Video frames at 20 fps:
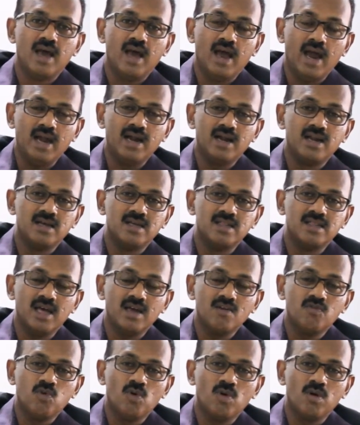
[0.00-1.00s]
And
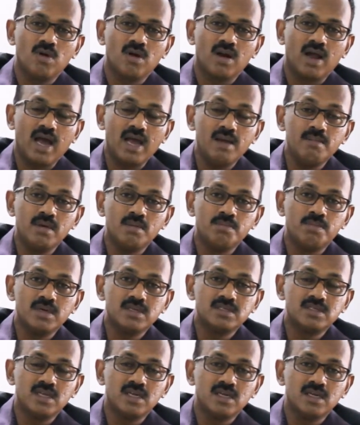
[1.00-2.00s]
therefore, I am a
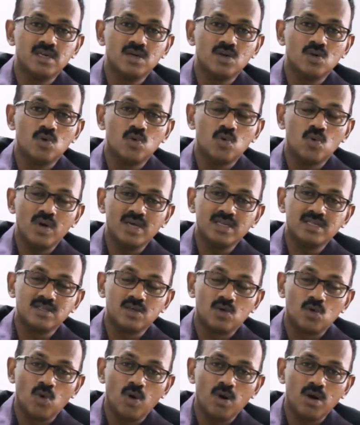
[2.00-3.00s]
person who
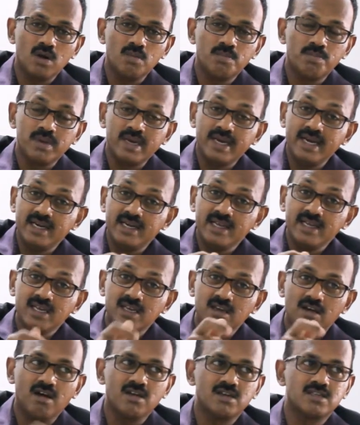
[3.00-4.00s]
has grown up eating
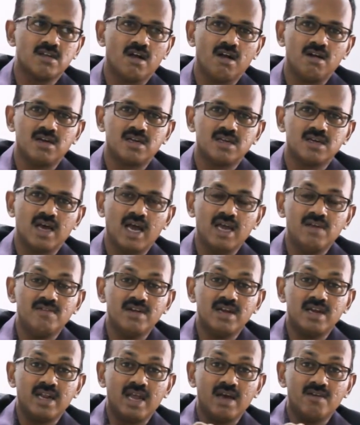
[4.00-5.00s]
your salt. I
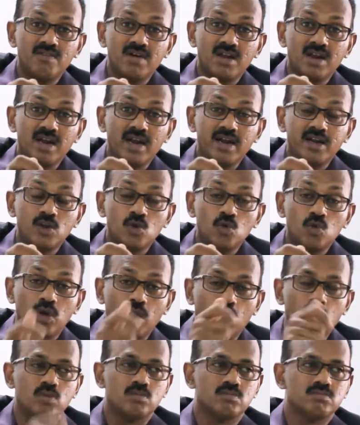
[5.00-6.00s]
will never let you
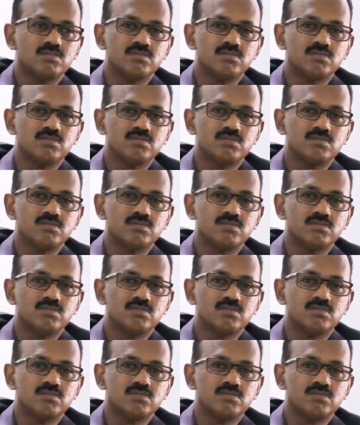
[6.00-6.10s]
down.